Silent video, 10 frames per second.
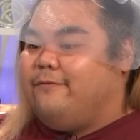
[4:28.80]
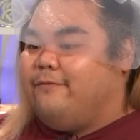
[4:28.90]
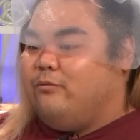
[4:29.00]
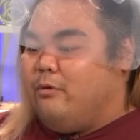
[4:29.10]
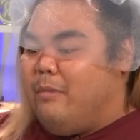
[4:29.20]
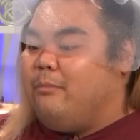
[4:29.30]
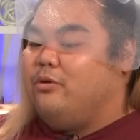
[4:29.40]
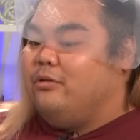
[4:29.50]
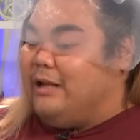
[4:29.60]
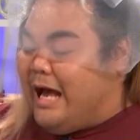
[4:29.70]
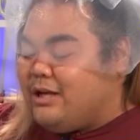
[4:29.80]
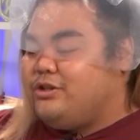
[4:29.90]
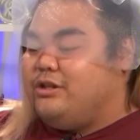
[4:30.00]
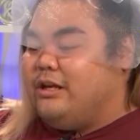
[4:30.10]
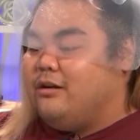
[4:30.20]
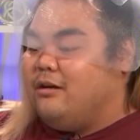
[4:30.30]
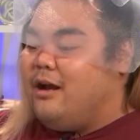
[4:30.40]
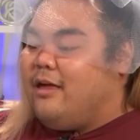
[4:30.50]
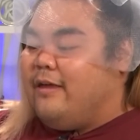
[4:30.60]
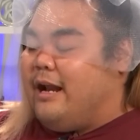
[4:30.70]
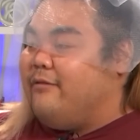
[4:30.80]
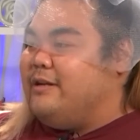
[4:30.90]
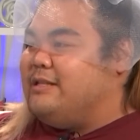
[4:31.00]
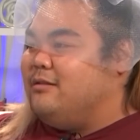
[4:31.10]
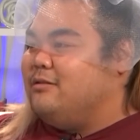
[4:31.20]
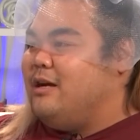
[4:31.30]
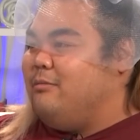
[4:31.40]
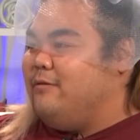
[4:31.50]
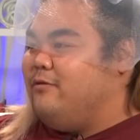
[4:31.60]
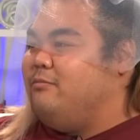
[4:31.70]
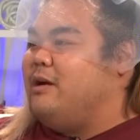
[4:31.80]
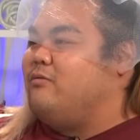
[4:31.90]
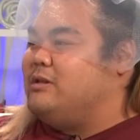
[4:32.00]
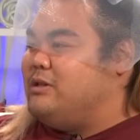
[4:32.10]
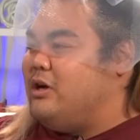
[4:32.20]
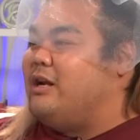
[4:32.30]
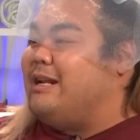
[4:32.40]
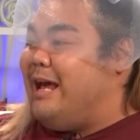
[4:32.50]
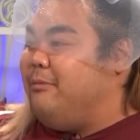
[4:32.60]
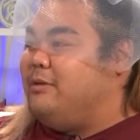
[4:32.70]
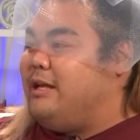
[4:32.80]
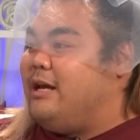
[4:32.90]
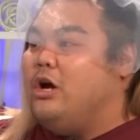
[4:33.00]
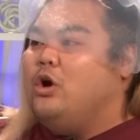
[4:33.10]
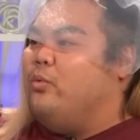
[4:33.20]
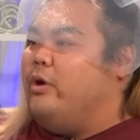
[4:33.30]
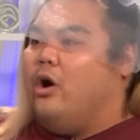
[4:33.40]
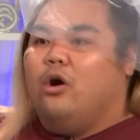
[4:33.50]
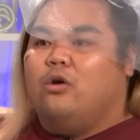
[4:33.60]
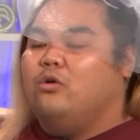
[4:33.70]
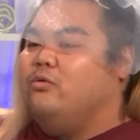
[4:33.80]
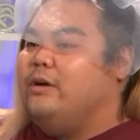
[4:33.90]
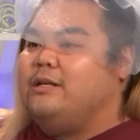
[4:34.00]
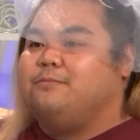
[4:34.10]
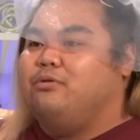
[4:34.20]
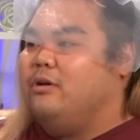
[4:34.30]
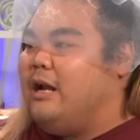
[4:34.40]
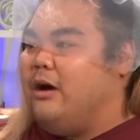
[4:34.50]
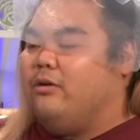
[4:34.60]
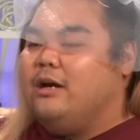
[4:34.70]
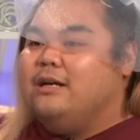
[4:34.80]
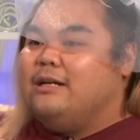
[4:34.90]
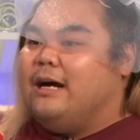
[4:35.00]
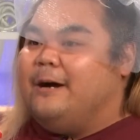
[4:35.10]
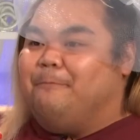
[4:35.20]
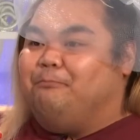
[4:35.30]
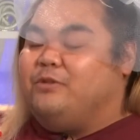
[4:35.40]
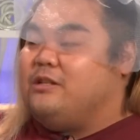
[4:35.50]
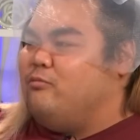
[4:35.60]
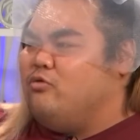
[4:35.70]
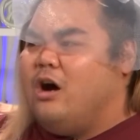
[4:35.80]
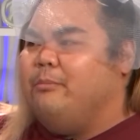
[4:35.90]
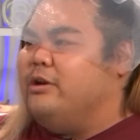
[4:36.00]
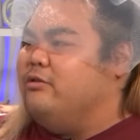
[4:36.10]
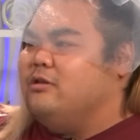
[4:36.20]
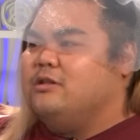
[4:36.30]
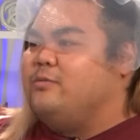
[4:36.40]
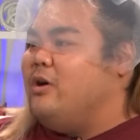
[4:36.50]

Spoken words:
remember last year that every single time the food bank was starting to empty, we always put out some ramen noodles. We